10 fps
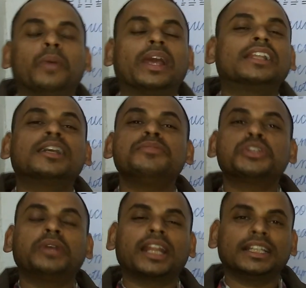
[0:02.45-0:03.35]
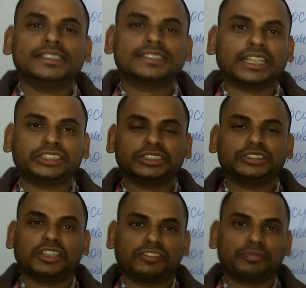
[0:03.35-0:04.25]
Welcome to another
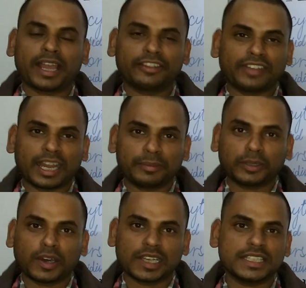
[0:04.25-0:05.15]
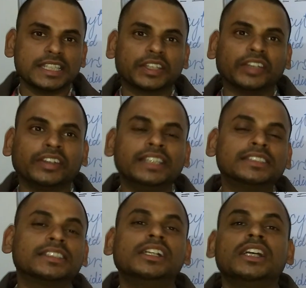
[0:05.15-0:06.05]
session of my pharmacology
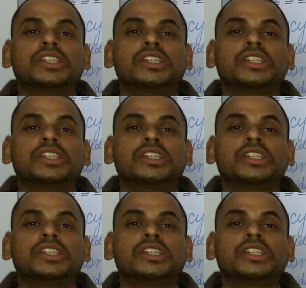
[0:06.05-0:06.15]
series.